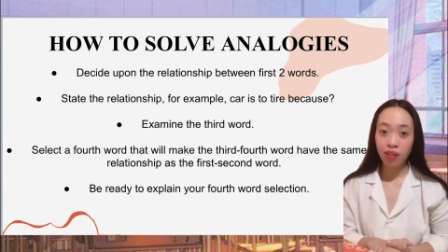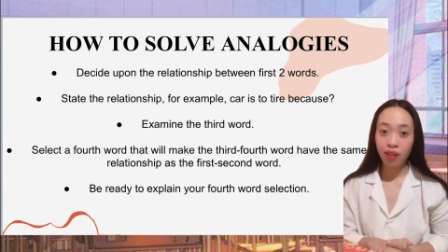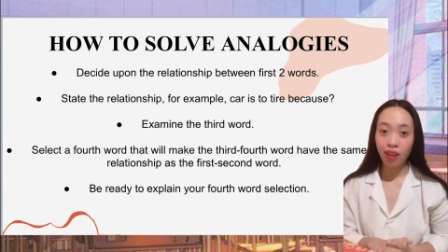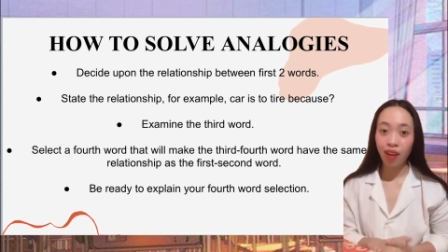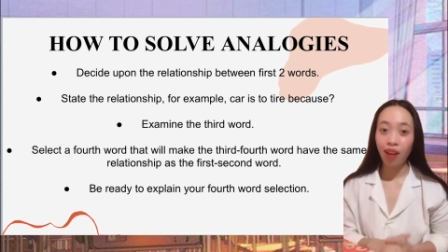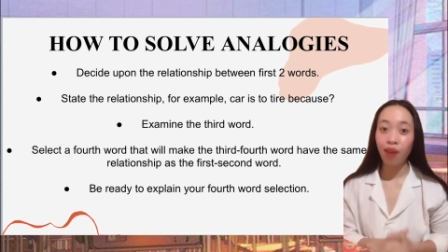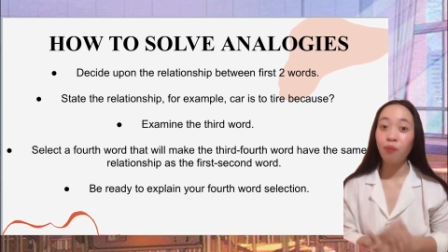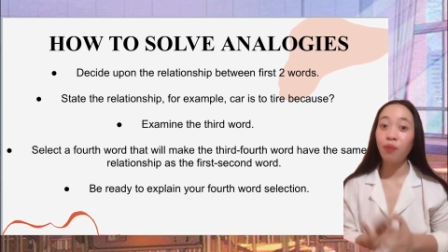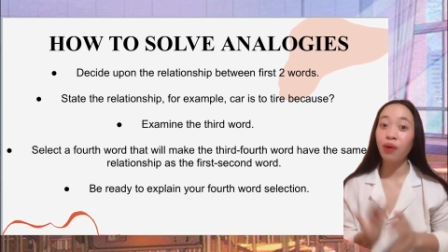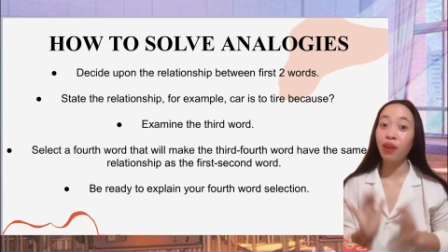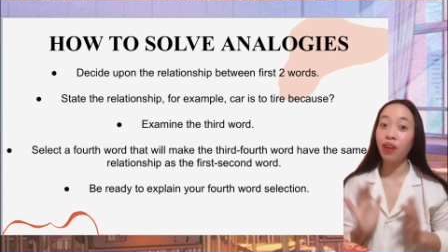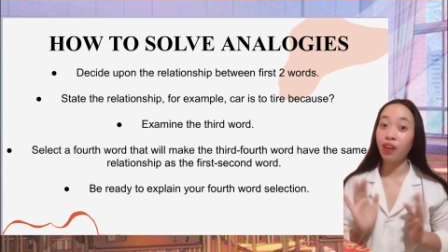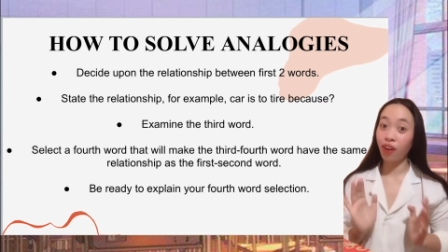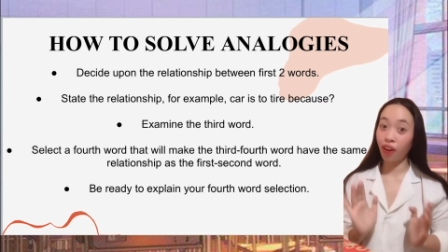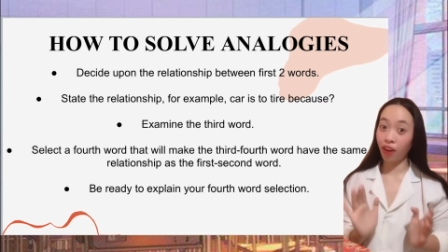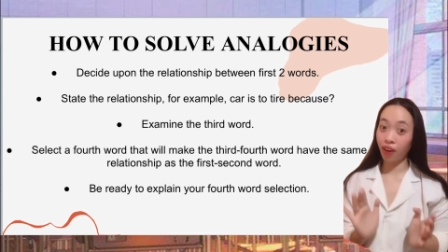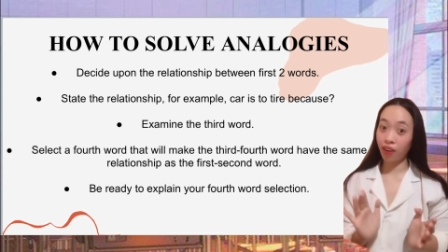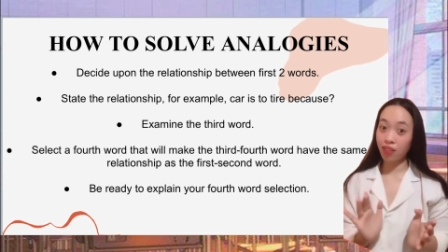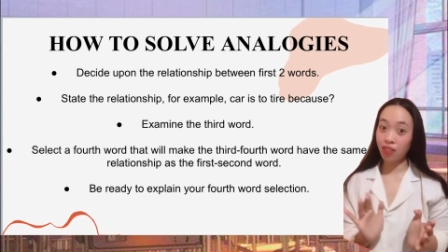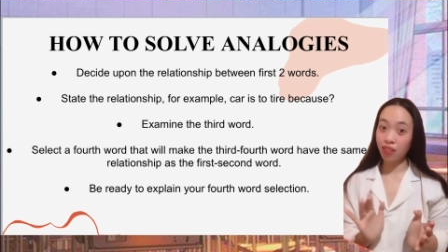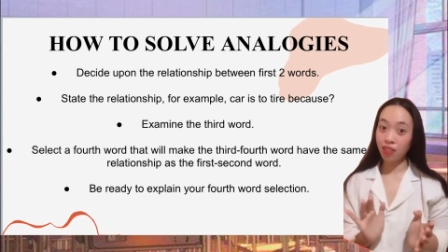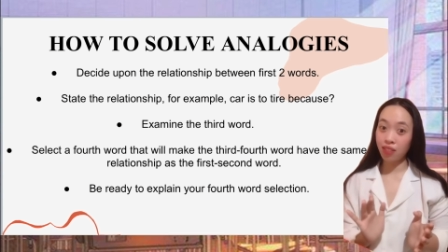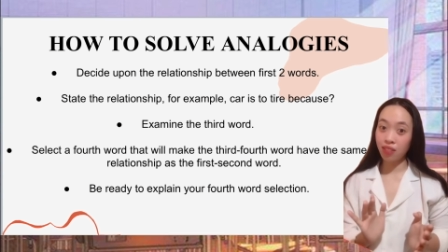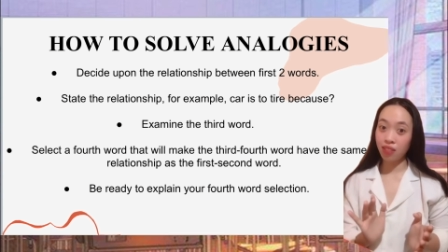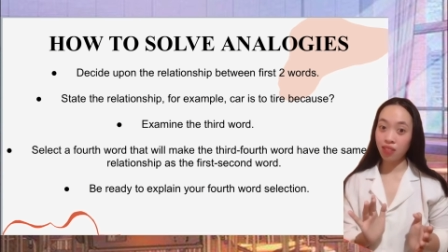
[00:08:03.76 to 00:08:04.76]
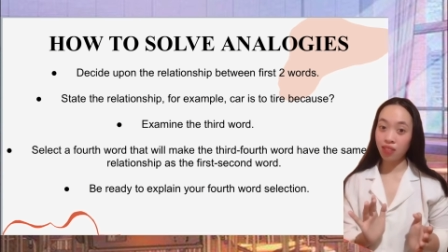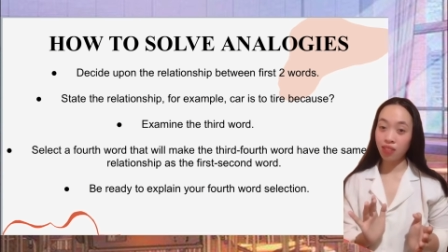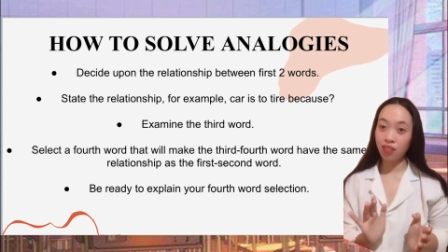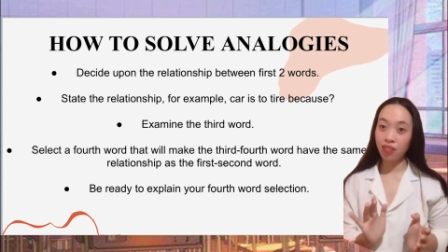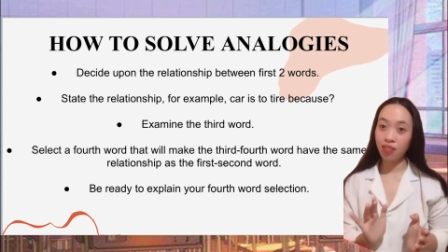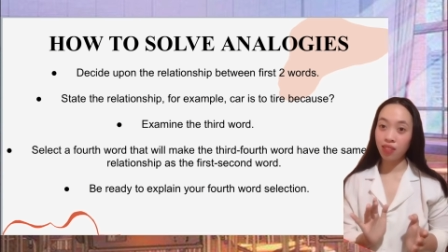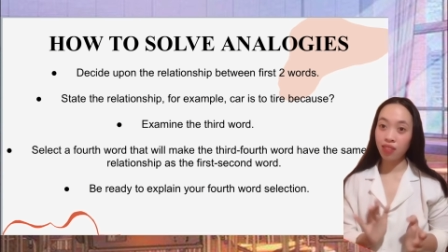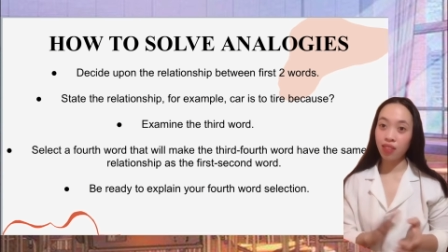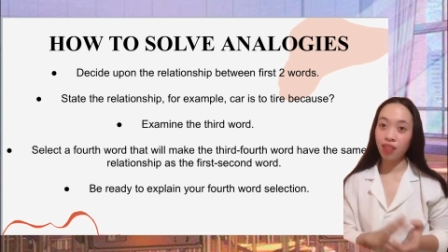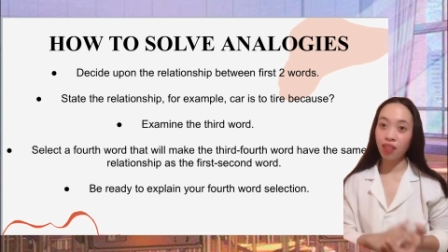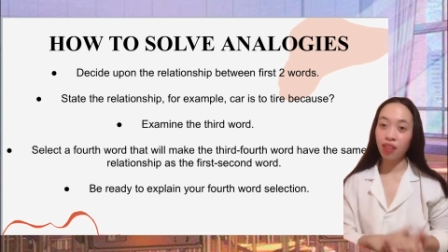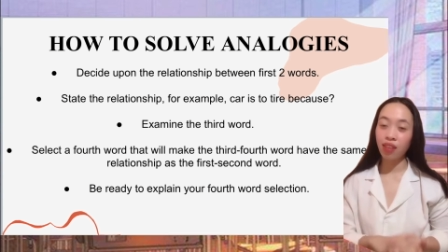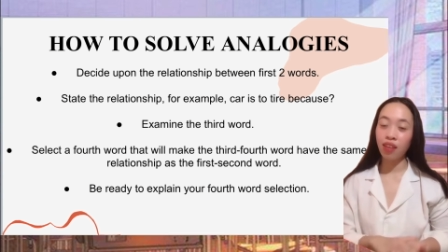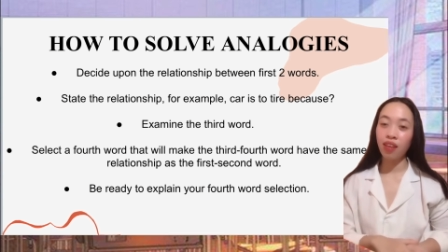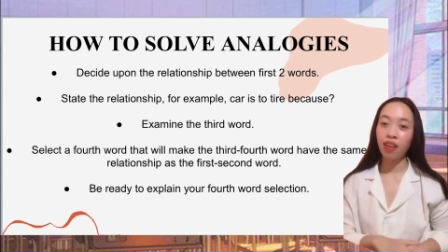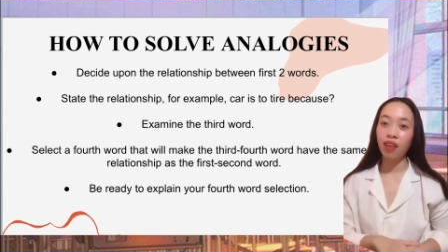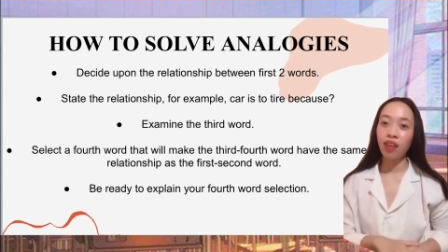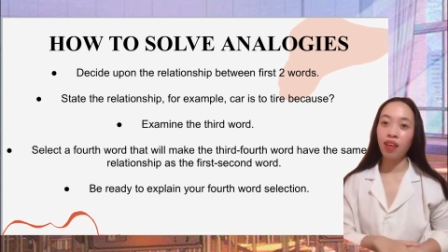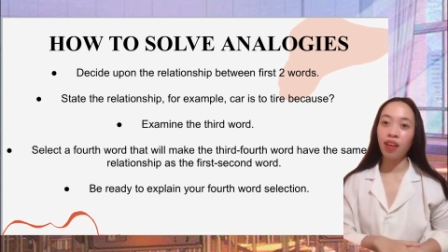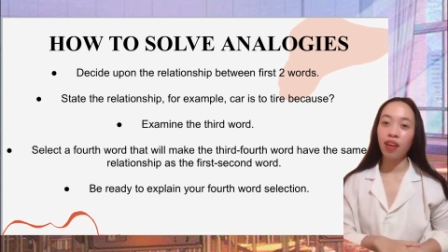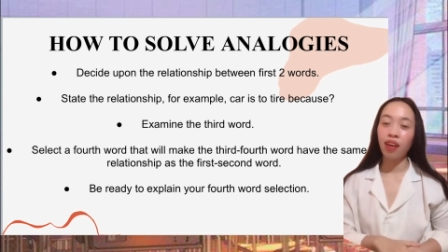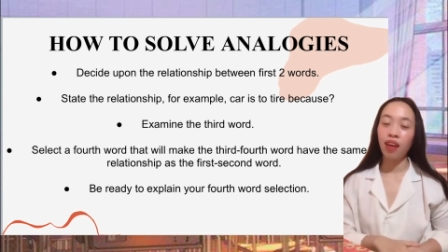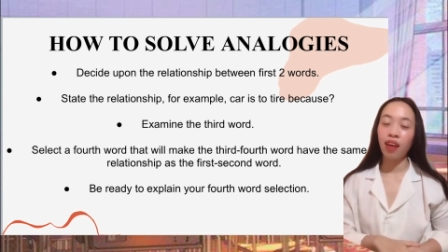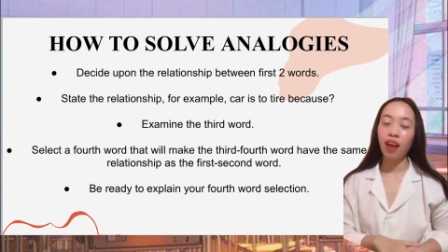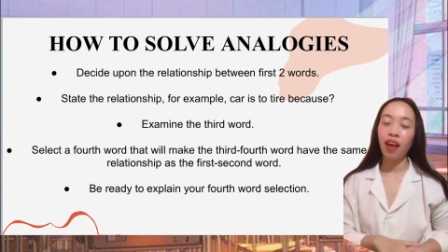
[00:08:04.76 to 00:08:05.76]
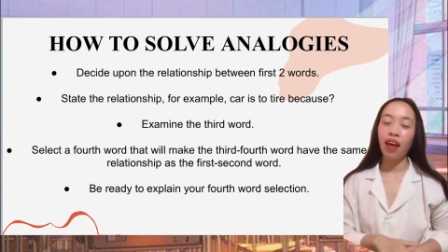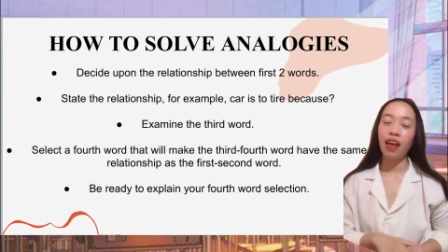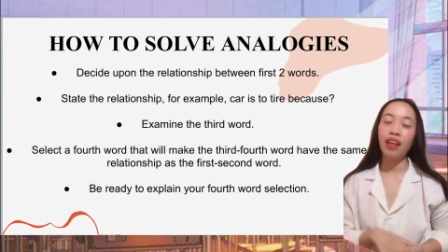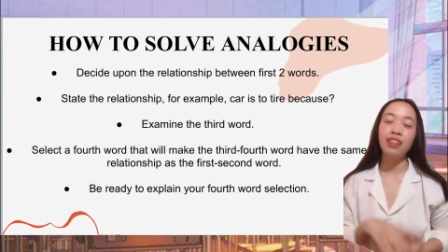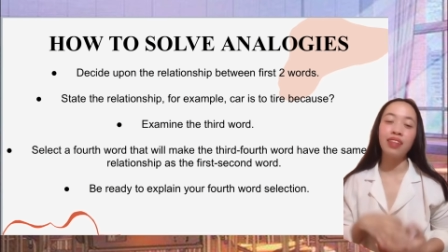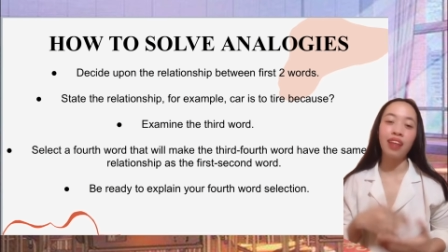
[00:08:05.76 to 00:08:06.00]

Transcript: because. And